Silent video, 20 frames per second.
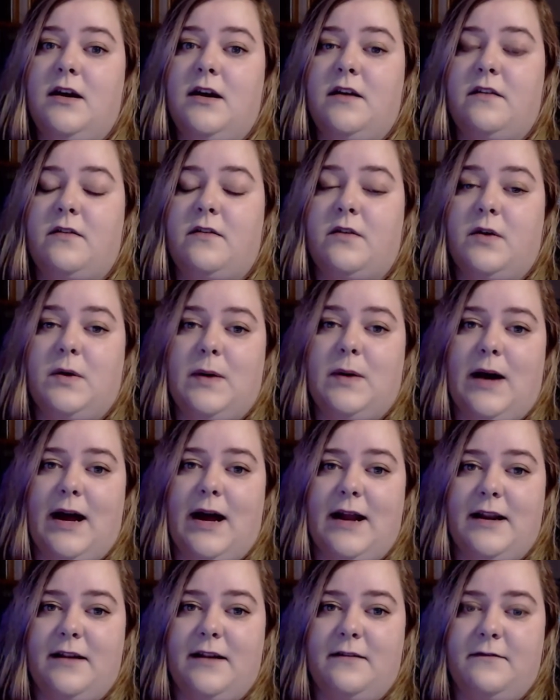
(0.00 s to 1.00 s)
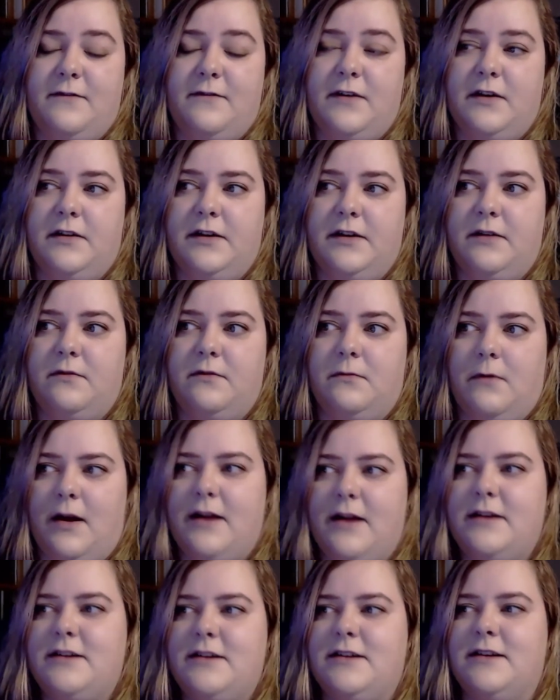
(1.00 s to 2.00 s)
so I didn't feel it
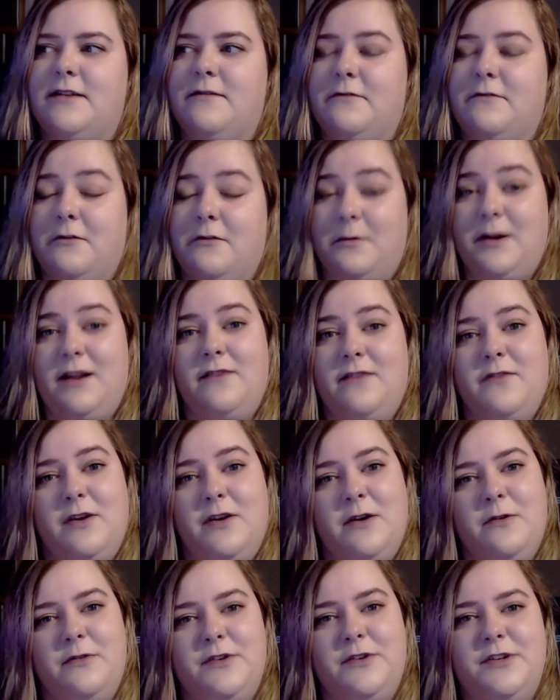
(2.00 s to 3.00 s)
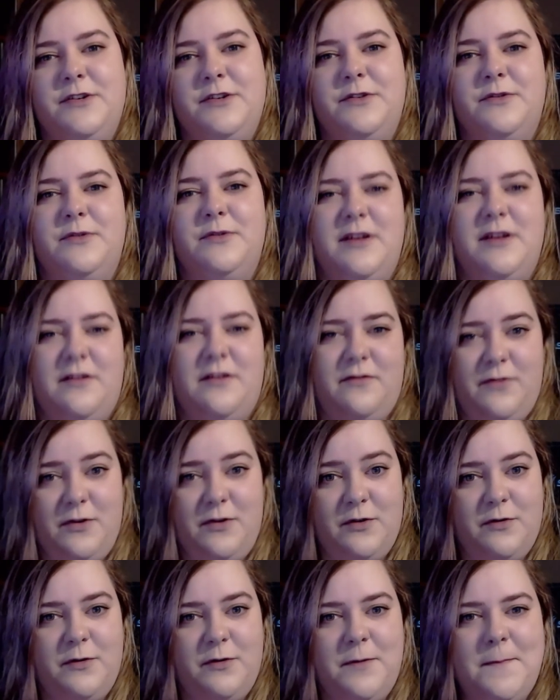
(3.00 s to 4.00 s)
right for me to even go to his
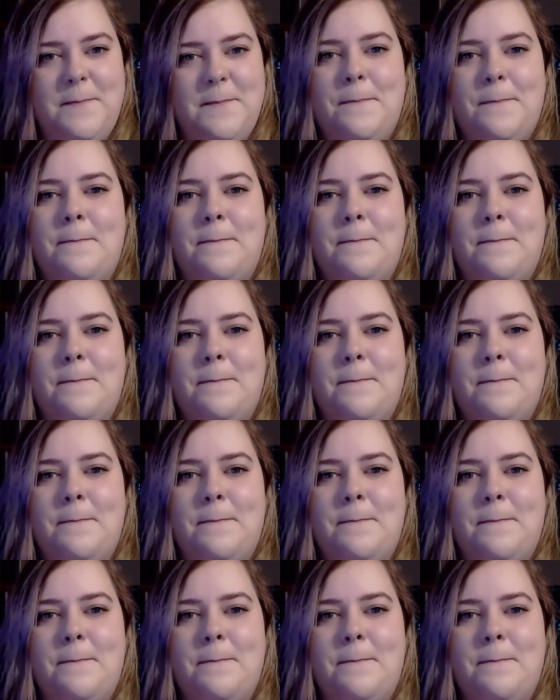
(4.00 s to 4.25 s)
funeral,